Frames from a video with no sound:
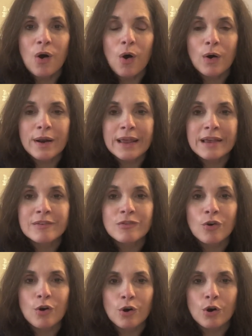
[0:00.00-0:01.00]
on his or
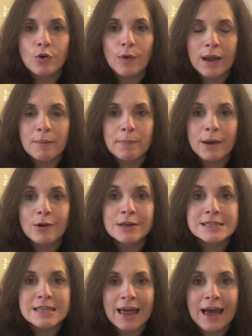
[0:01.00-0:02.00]
her
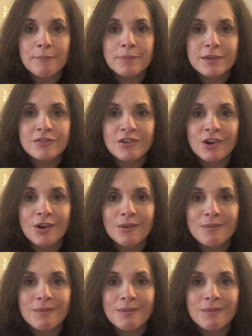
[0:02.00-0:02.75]
grandparents' lap this year.